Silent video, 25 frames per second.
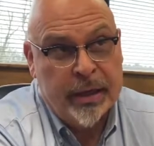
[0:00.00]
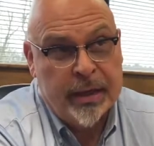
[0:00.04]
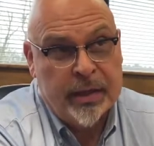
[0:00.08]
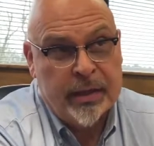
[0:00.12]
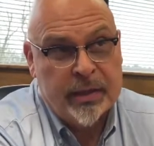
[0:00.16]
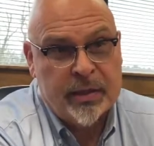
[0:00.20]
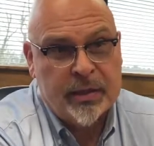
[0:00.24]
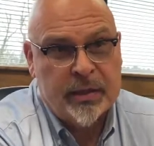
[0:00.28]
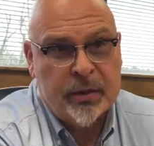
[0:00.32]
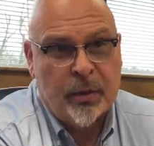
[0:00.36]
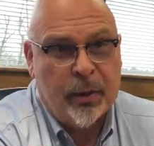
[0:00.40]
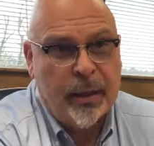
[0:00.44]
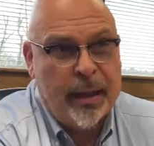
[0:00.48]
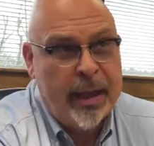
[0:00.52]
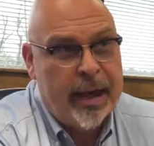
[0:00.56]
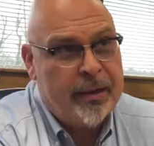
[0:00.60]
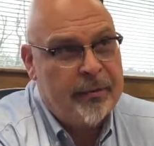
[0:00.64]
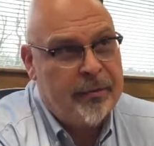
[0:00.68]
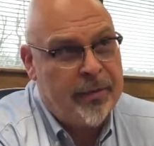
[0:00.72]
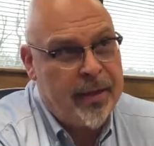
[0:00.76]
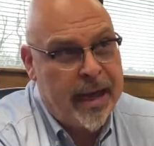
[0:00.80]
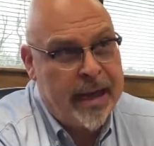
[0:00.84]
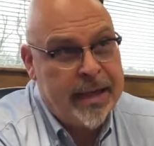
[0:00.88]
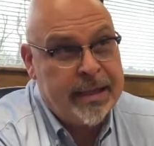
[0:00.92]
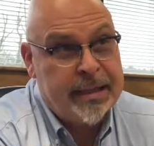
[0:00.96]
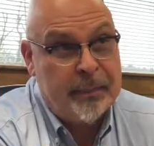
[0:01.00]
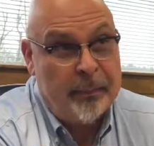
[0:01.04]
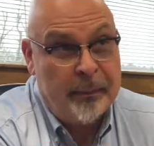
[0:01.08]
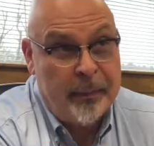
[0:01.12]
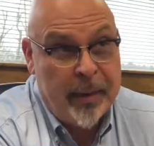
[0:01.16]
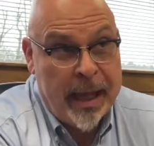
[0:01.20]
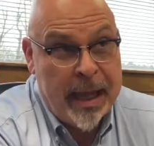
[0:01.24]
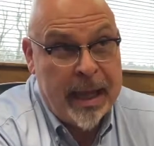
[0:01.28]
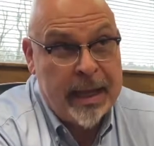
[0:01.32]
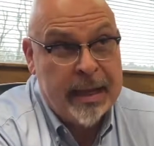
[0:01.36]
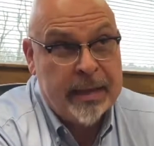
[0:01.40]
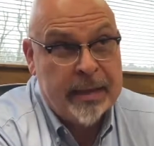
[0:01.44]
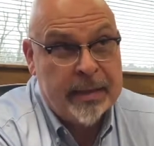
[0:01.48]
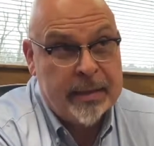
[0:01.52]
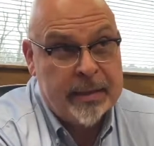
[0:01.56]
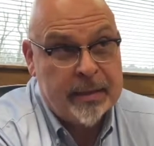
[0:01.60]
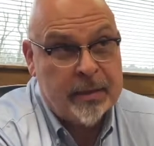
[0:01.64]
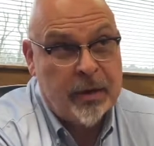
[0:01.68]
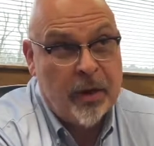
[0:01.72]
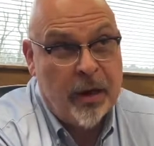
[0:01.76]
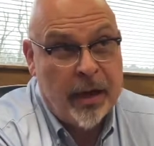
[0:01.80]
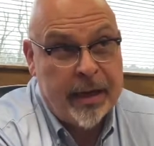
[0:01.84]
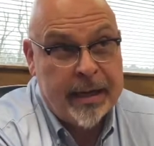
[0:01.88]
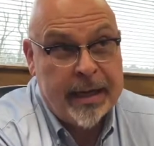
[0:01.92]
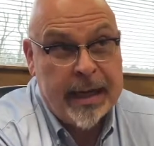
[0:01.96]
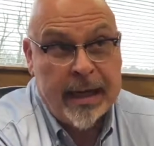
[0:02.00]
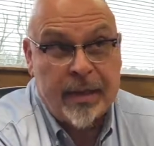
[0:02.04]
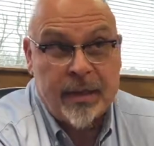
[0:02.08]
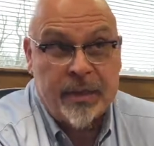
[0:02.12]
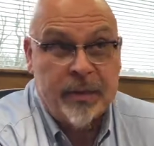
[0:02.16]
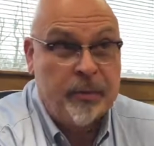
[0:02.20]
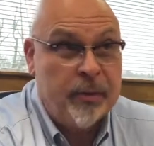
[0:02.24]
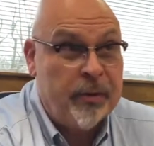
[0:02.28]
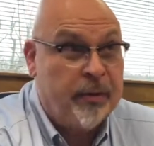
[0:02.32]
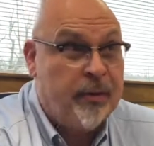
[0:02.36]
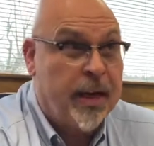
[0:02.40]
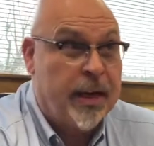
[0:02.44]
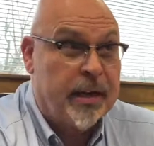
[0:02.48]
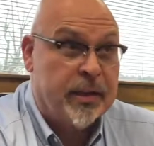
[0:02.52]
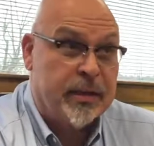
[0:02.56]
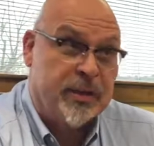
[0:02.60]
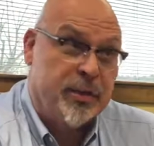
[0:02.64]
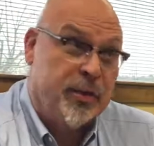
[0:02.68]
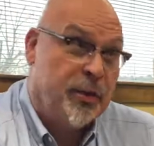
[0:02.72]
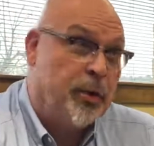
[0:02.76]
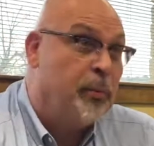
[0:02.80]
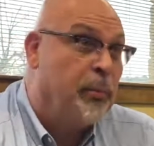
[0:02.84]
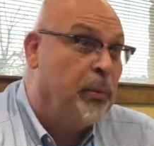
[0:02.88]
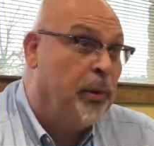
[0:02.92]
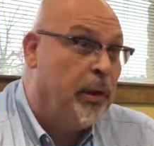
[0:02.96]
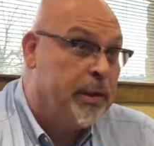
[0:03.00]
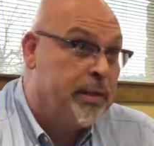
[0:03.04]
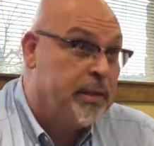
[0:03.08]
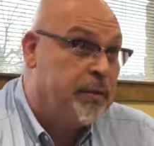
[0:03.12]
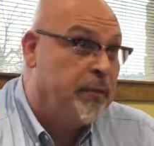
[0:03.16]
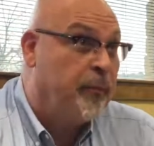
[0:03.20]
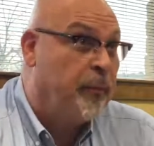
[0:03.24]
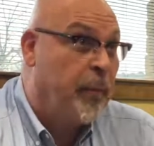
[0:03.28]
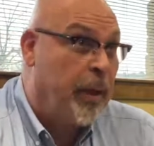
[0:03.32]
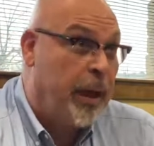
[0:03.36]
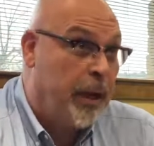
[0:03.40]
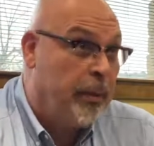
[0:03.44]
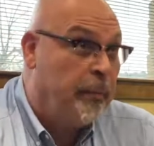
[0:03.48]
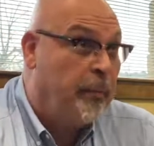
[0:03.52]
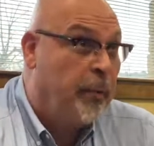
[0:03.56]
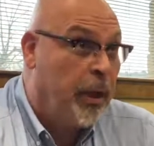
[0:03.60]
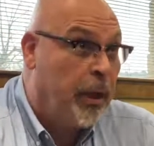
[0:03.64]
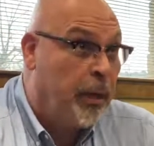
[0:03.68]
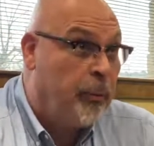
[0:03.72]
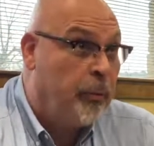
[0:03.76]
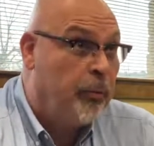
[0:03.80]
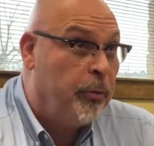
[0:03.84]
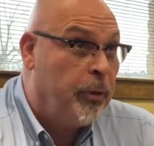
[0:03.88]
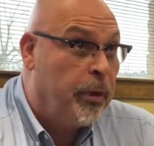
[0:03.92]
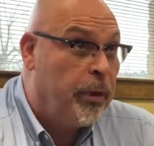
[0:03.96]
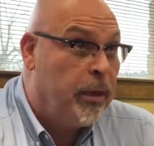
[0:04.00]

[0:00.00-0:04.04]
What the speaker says: And so a lot of that demand has gone down, so we've got a surplus of pine pulpwood.